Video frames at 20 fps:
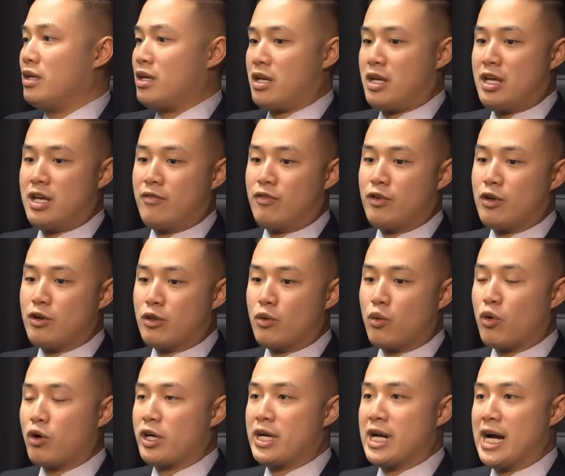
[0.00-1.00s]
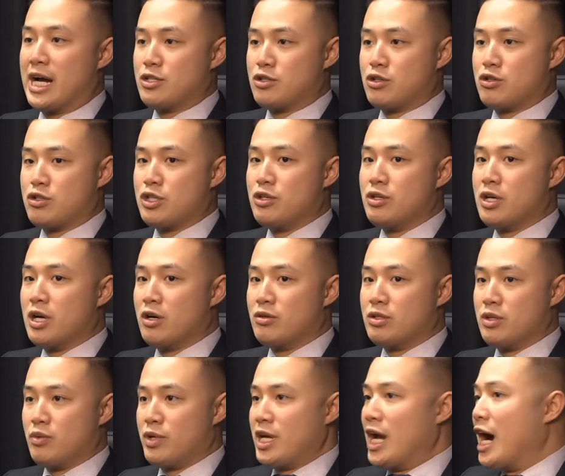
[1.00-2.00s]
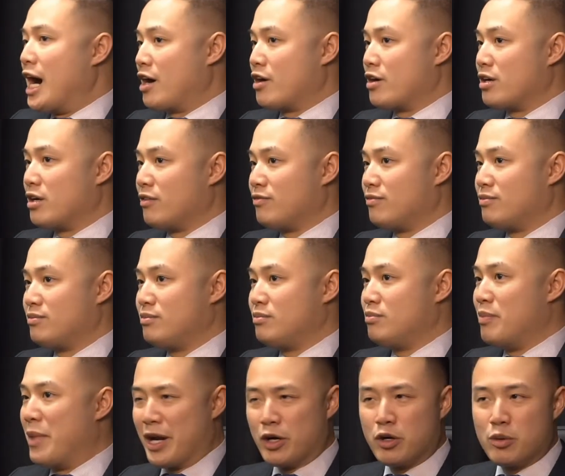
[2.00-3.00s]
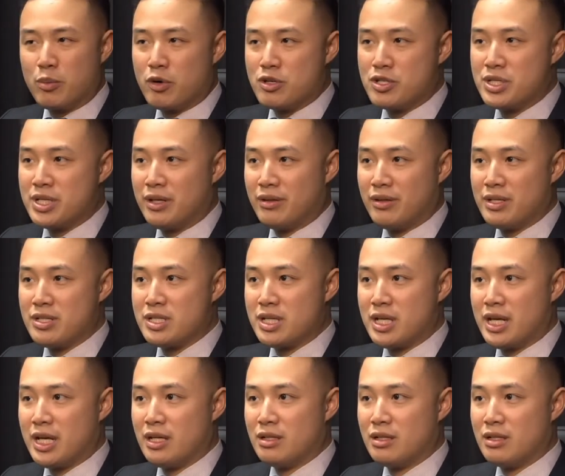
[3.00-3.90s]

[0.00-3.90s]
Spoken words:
If you're the organizers, did we hire enough medical personnel on site?